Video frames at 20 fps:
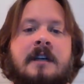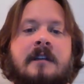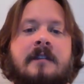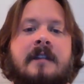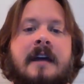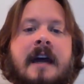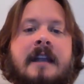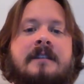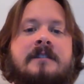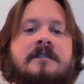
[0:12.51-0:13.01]

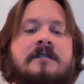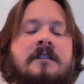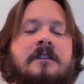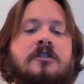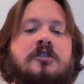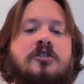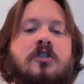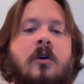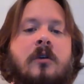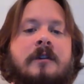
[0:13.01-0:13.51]
That is the
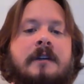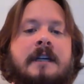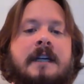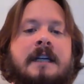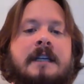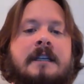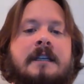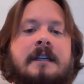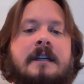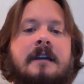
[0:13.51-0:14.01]

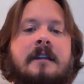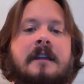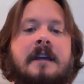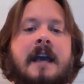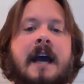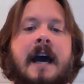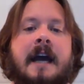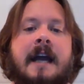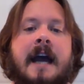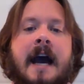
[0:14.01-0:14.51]
Doric,
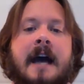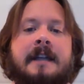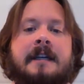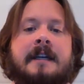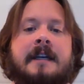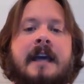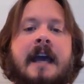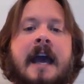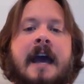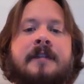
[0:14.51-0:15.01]
the
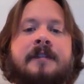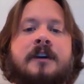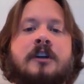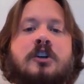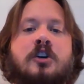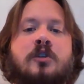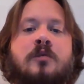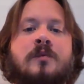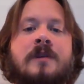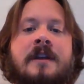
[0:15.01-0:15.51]
Ionic, and the
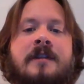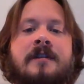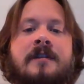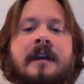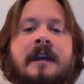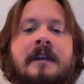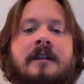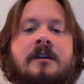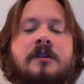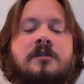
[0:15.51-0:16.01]

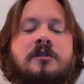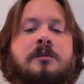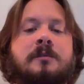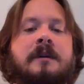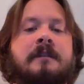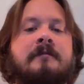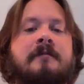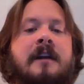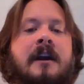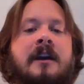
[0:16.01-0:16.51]
Corinthian. Those will
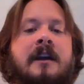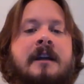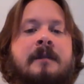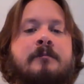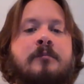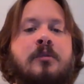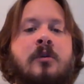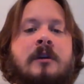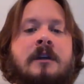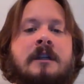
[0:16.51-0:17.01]
be very
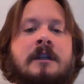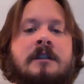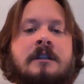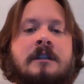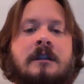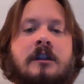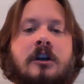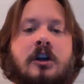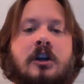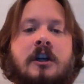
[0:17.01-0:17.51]
important
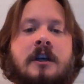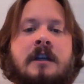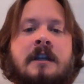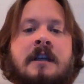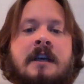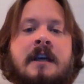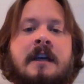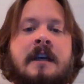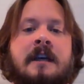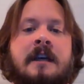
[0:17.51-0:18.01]
to
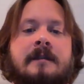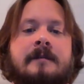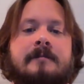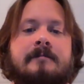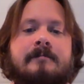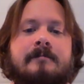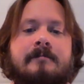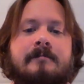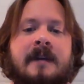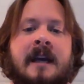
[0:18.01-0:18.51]
learn.
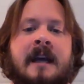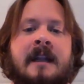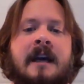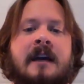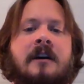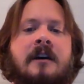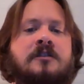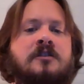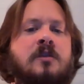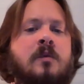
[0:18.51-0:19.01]
And
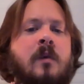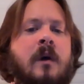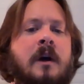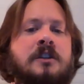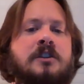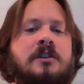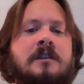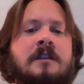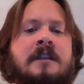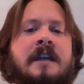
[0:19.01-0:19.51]
I also
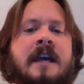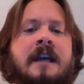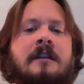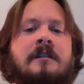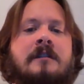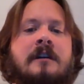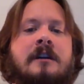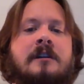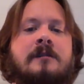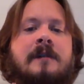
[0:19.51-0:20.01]
want you to take a
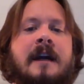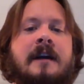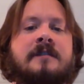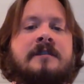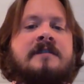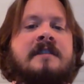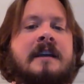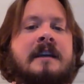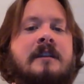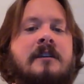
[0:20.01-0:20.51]
look around
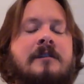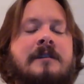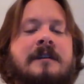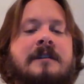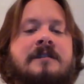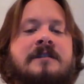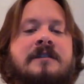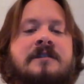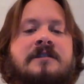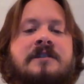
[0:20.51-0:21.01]
St.
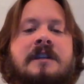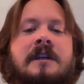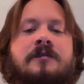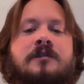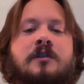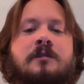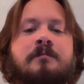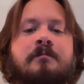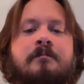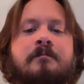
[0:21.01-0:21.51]
Louis and see
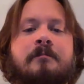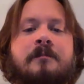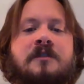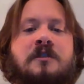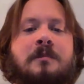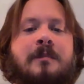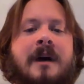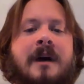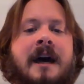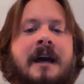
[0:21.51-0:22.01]
if you
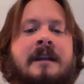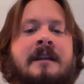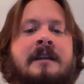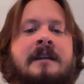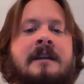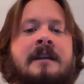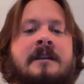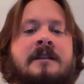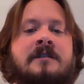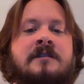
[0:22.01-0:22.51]
spot
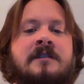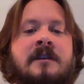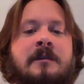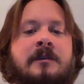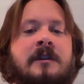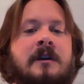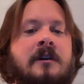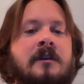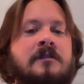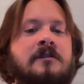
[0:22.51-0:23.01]
some
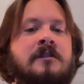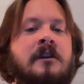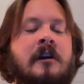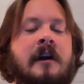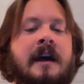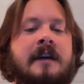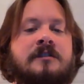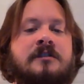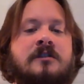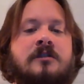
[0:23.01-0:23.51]
of those
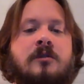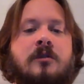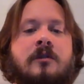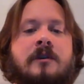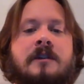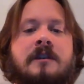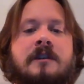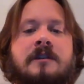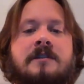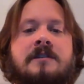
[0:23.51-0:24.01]
classical
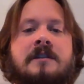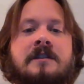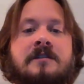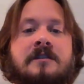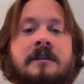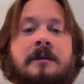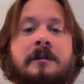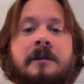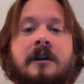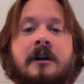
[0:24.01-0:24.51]
orders in
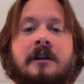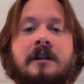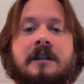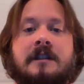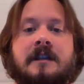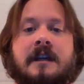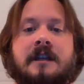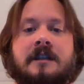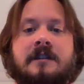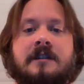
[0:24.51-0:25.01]
some of the
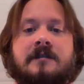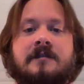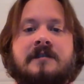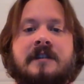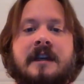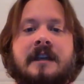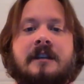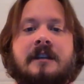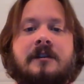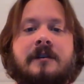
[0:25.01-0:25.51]
architecture of
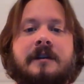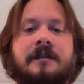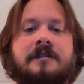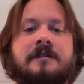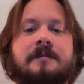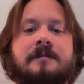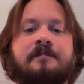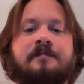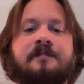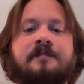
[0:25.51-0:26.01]
St.
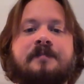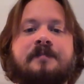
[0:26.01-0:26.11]
Louis.